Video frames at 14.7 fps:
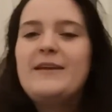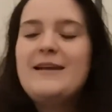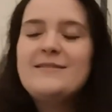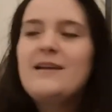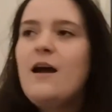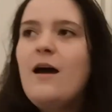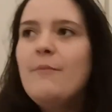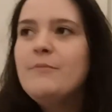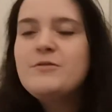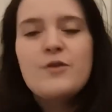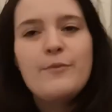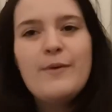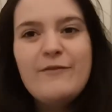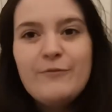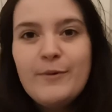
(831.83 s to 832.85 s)
Yes,
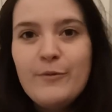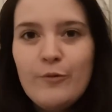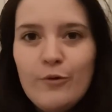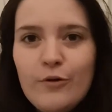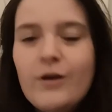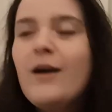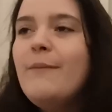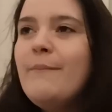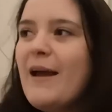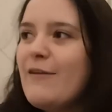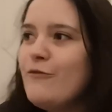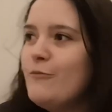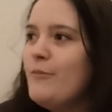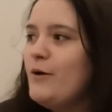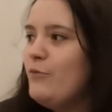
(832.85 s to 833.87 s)
so I went for my walk. I'm
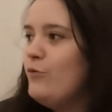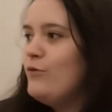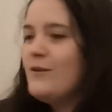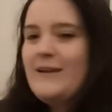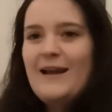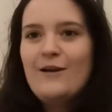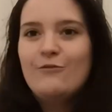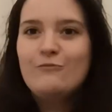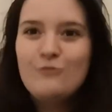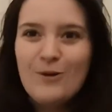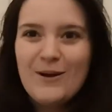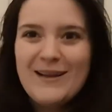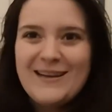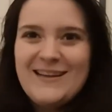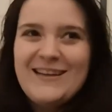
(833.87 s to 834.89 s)
back from my walk now,
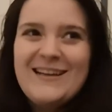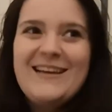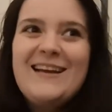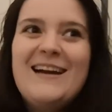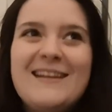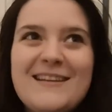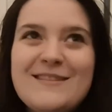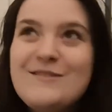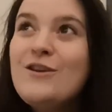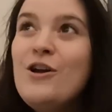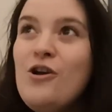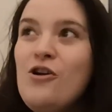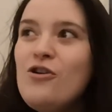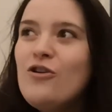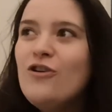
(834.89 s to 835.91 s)
quite clearly, and it has
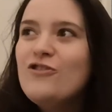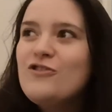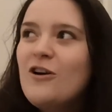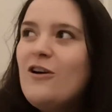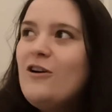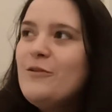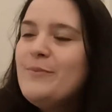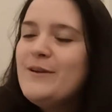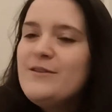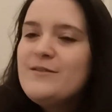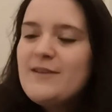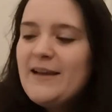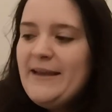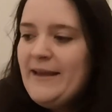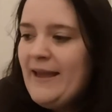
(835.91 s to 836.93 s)
got dark
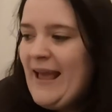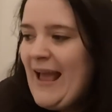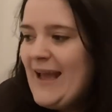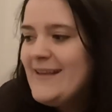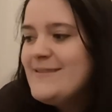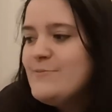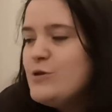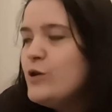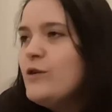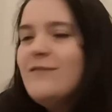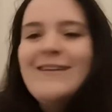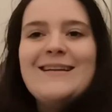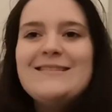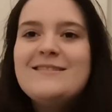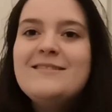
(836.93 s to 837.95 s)
because I ate some
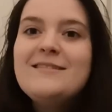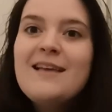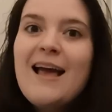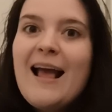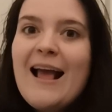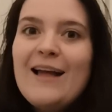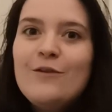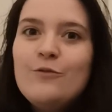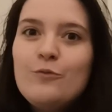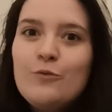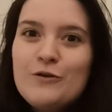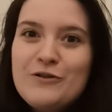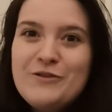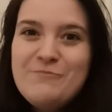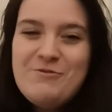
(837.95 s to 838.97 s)
chocolate raisins and
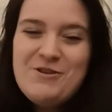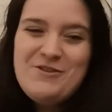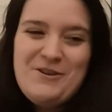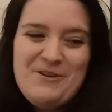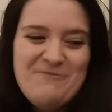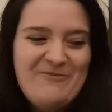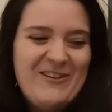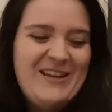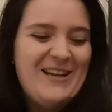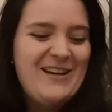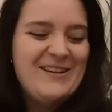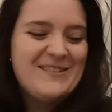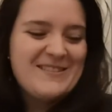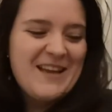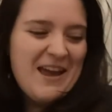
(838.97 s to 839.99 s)
watched some YouTube
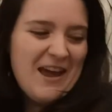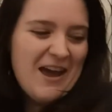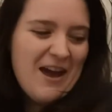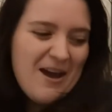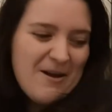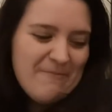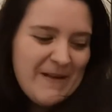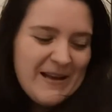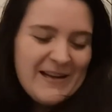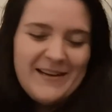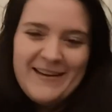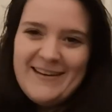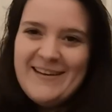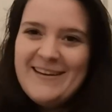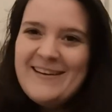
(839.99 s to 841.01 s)
videos.
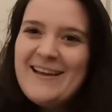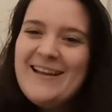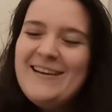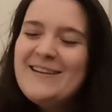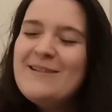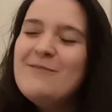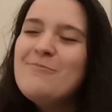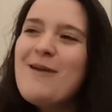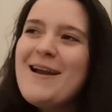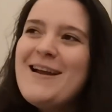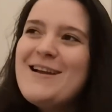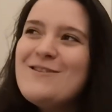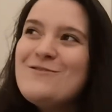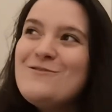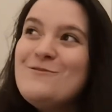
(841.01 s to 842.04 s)
Needed a little
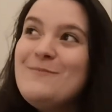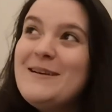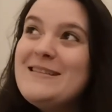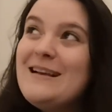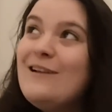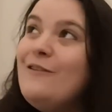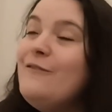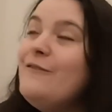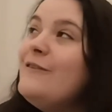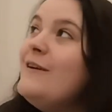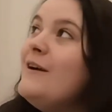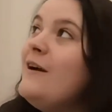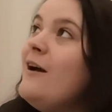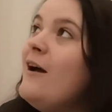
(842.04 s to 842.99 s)
break to myself